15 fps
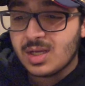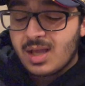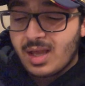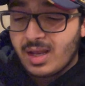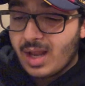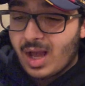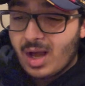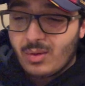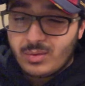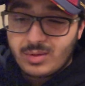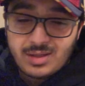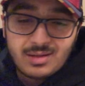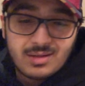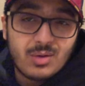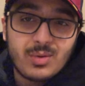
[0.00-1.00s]
and how
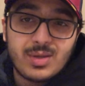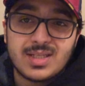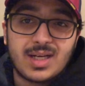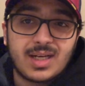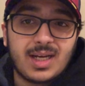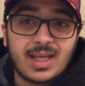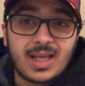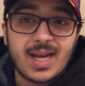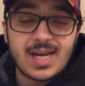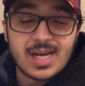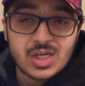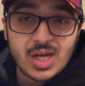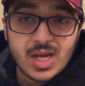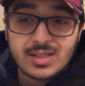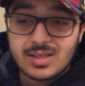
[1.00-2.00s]
he, you know, he's not going to get any
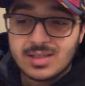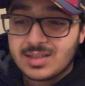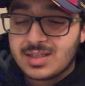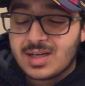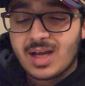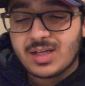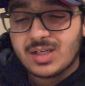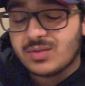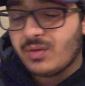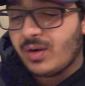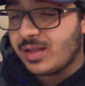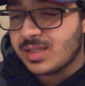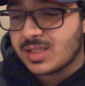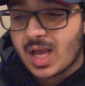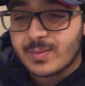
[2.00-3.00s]
chances. And I just
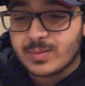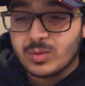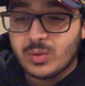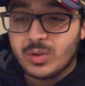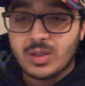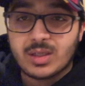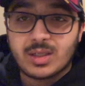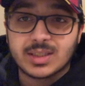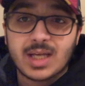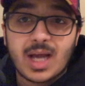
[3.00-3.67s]
find it absolutely ridiculous.